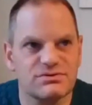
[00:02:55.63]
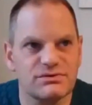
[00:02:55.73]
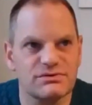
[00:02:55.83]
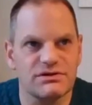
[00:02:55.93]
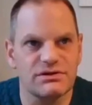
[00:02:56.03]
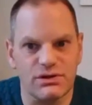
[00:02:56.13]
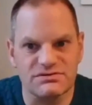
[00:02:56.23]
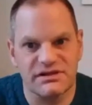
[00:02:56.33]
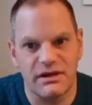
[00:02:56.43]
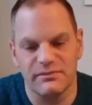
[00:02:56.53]
talk to
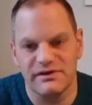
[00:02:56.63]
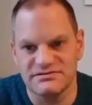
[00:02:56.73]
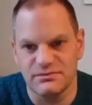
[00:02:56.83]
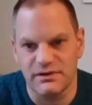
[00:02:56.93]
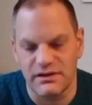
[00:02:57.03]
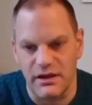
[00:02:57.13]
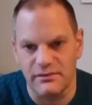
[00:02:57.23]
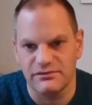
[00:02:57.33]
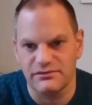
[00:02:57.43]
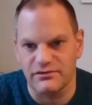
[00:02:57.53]
lots of companies who are
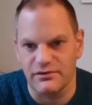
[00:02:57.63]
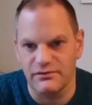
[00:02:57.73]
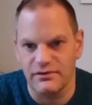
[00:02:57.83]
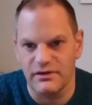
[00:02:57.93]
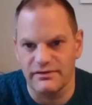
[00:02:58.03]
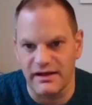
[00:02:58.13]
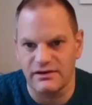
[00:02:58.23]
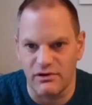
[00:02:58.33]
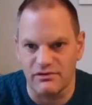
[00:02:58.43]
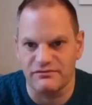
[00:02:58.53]
going through that
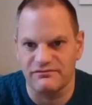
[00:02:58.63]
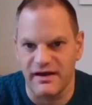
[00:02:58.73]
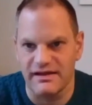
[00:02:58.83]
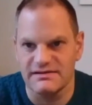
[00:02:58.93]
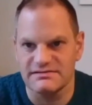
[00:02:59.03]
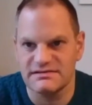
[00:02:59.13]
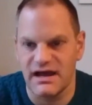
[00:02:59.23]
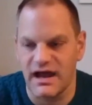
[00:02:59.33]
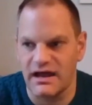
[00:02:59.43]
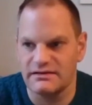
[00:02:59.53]
growth phase,
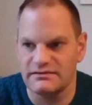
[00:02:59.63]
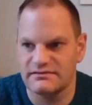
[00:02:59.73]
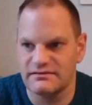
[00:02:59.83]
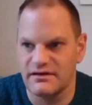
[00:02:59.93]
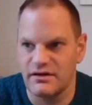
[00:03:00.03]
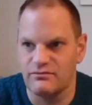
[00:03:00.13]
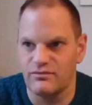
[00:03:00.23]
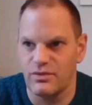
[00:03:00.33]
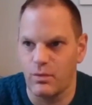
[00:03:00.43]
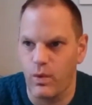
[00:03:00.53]
and
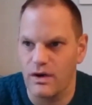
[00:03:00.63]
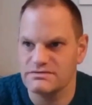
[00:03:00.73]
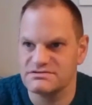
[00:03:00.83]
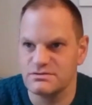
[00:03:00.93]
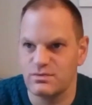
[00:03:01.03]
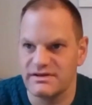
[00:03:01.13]
the ones that